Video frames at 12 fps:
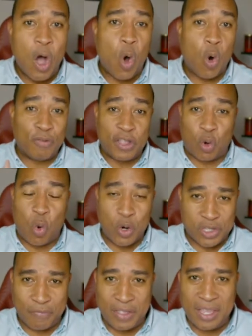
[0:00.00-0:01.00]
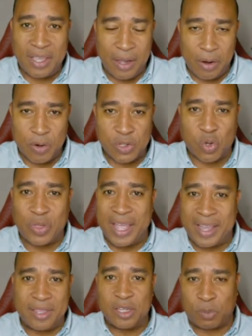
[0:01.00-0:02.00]
over the course of the year so they
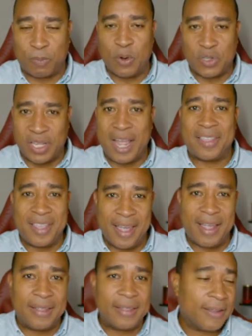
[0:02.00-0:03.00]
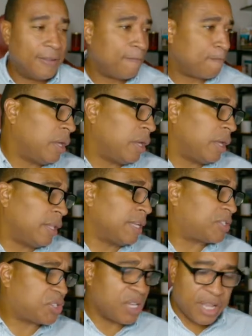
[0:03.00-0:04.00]
can disperse it at the end. And
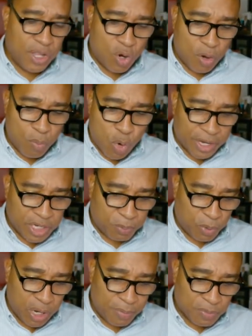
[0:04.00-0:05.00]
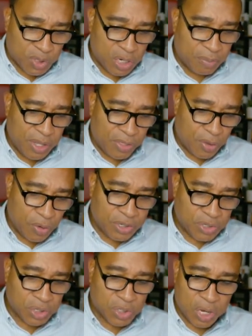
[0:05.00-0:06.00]
let's say your mortgage premium is going to be
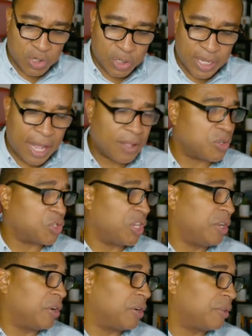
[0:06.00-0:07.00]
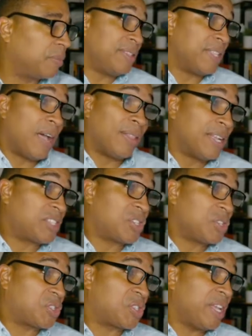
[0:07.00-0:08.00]
$3,600 a year. Now let's
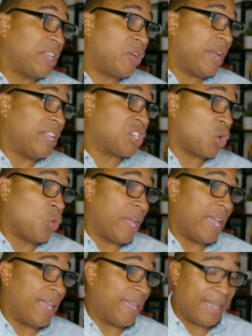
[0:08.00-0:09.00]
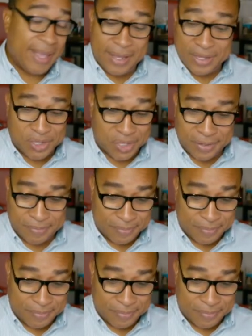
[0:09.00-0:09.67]
just say your HOA is